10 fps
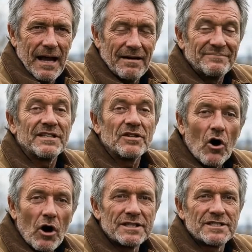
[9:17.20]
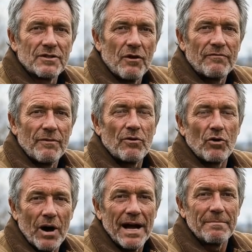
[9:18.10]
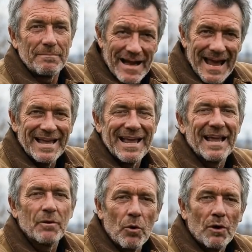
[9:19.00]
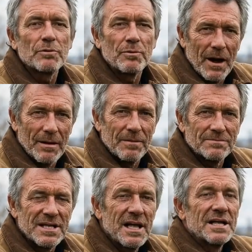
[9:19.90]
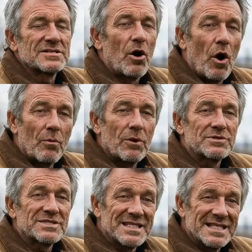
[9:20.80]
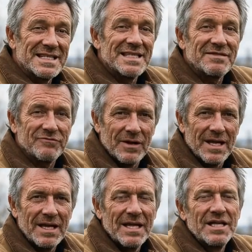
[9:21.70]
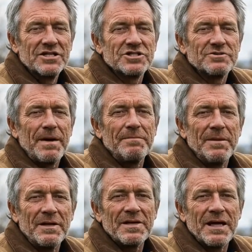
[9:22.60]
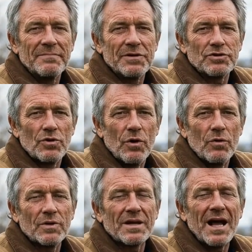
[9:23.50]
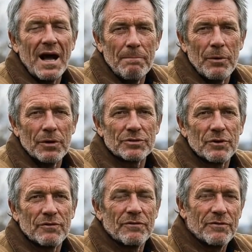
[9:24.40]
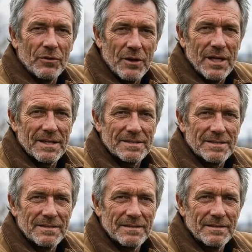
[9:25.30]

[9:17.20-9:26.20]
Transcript: I've seen gardens go from chronic blight and wilt problems to almost disease-free just by building up the soil with compost over a few years.